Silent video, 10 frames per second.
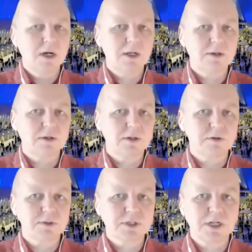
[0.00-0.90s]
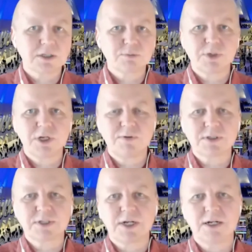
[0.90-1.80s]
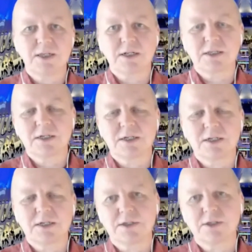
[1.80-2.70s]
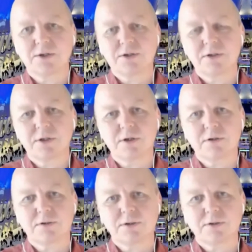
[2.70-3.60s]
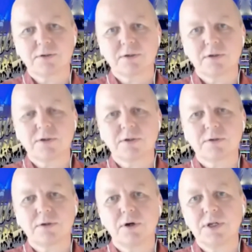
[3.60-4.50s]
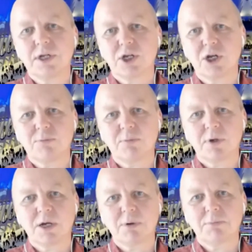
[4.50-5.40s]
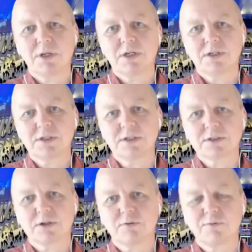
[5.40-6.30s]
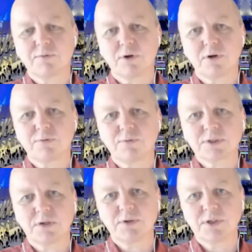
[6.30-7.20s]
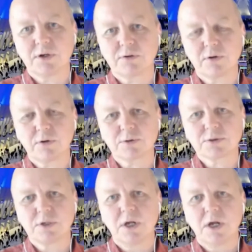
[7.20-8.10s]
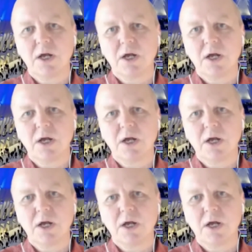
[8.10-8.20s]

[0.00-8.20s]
And the results briefly say that the learning capabilities of 7-year-olds,